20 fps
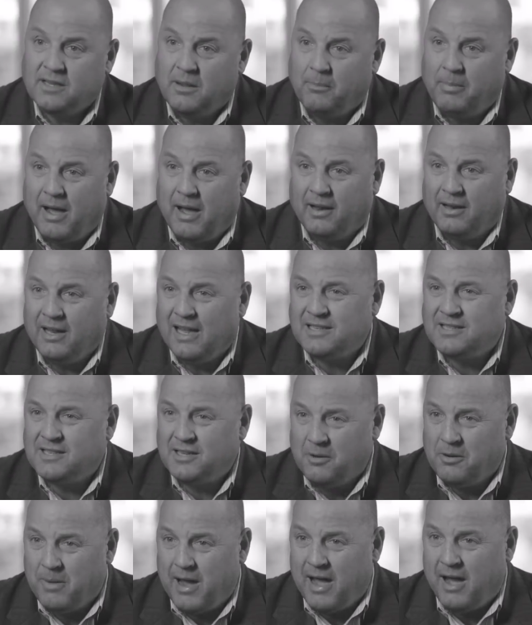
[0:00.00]
about less
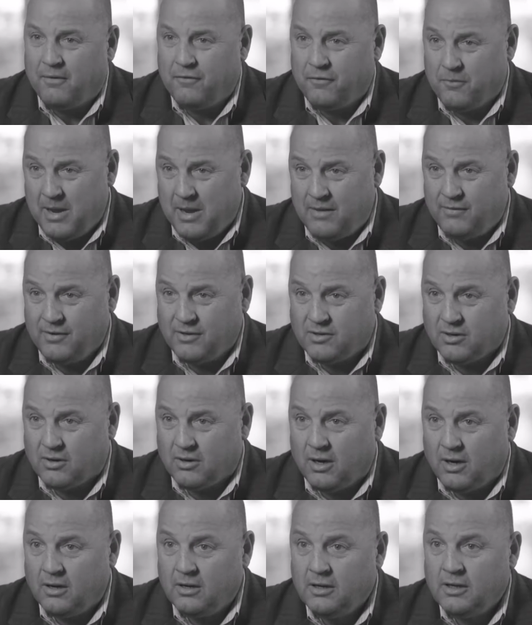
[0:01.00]
than a mile from
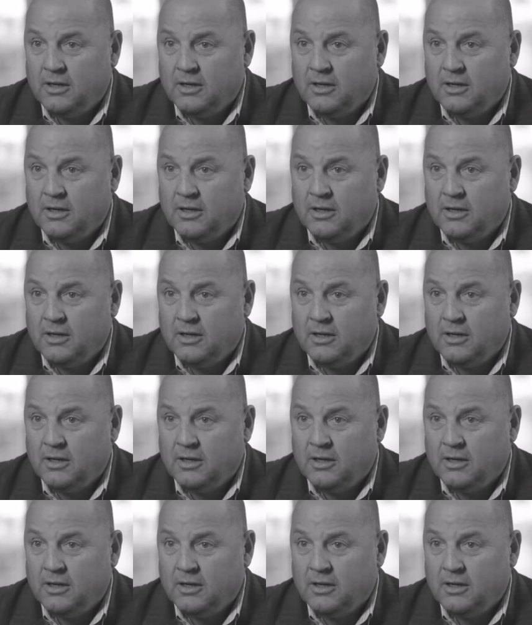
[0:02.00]
Aventura,